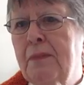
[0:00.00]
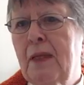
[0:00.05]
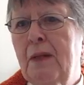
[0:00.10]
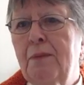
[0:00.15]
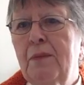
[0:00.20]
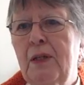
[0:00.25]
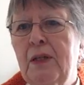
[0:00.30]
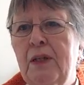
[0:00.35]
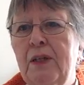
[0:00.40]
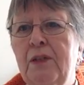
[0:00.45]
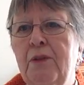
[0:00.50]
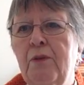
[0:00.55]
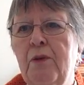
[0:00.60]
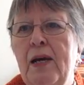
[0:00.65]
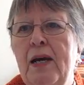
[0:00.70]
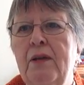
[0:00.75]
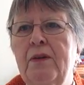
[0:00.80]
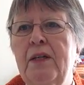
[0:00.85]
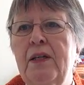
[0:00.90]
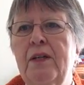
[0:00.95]
I'm looking
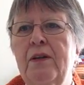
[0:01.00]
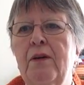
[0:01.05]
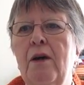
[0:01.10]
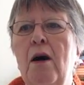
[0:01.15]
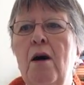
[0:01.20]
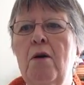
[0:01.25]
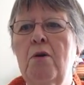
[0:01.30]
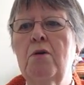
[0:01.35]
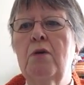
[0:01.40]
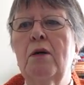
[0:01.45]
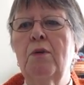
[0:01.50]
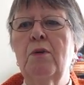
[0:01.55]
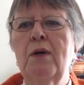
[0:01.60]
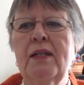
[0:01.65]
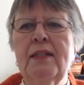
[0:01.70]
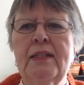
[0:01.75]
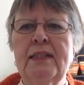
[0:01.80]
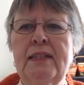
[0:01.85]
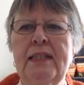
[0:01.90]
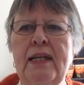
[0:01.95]
around here. Oh, I
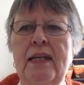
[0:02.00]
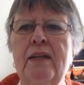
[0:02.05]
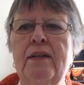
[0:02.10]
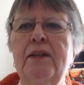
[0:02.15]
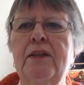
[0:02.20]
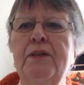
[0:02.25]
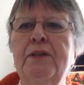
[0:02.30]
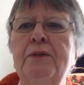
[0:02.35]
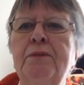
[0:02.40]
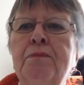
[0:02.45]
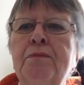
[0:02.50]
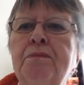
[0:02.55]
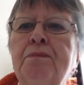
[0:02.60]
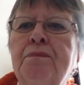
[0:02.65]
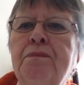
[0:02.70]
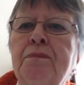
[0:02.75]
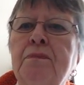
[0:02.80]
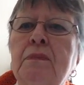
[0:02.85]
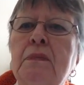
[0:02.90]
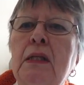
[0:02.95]
wanted to tell you,
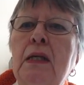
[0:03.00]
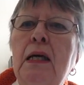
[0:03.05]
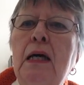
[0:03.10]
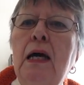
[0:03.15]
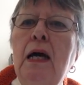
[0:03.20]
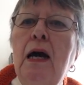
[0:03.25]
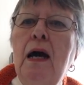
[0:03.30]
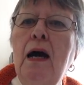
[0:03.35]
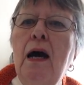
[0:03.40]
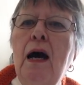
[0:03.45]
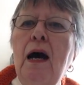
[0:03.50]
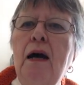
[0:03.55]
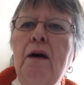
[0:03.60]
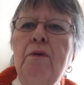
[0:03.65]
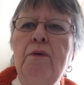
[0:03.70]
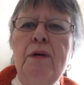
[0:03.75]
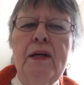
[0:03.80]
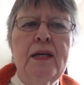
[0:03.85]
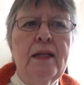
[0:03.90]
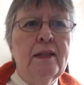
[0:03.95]

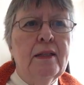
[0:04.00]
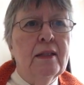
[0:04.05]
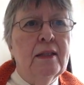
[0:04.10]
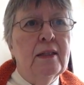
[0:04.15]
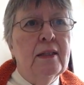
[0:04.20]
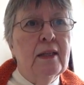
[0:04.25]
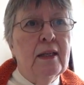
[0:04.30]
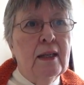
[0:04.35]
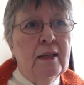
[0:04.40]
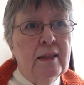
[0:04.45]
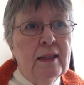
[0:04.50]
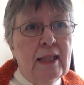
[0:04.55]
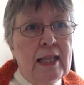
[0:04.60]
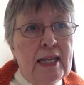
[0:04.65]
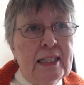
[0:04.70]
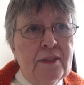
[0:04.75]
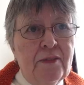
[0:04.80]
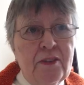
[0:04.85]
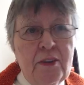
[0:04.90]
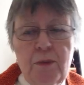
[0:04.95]
the
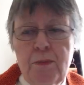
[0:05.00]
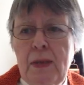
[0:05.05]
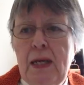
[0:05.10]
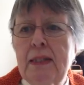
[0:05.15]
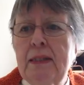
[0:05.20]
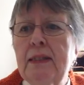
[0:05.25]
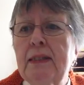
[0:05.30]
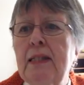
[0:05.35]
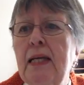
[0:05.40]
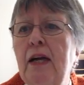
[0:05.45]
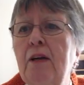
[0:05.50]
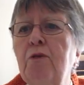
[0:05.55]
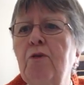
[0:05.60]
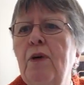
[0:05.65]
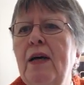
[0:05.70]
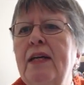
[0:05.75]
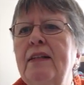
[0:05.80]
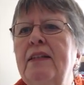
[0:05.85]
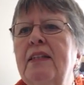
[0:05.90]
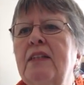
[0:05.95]
last few months, I
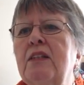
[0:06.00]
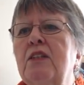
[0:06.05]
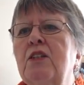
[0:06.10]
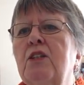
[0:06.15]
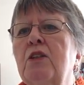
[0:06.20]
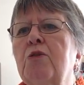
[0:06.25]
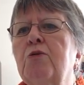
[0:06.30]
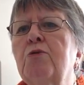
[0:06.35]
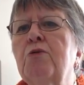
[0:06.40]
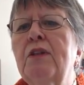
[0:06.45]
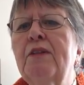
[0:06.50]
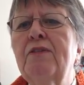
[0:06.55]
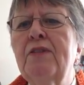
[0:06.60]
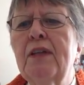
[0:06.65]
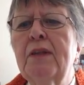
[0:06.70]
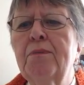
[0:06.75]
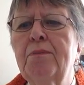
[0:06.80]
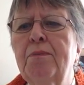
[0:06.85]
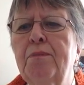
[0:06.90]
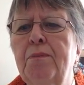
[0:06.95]
read this
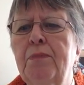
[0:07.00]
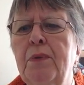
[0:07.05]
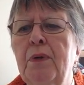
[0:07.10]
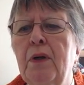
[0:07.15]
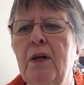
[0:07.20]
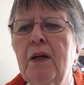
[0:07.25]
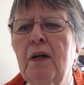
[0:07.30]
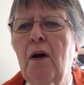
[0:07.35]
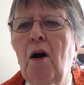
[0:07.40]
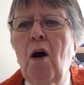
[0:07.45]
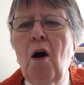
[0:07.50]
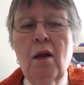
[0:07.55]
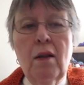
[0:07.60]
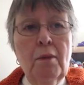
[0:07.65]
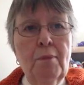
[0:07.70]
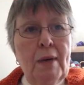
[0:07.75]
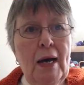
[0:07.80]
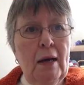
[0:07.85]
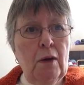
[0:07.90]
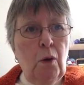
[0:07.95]
terrific book all
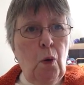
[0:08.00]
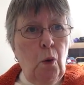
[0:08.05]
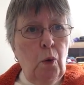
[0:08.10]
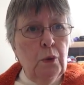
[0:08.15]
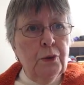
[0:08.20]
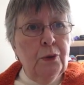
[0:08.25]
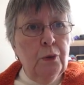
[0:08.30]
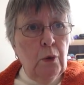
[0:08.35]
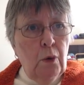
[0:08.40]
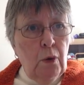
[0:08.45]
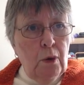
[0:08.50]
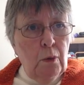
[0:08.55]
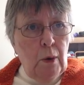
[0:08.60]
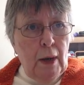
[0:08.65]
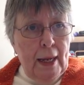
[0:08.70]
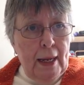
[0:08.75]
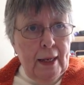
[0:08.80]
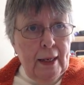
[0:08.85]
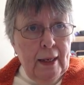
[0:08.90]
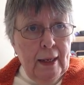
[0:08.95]
about old
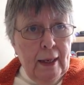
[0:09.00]
Norway.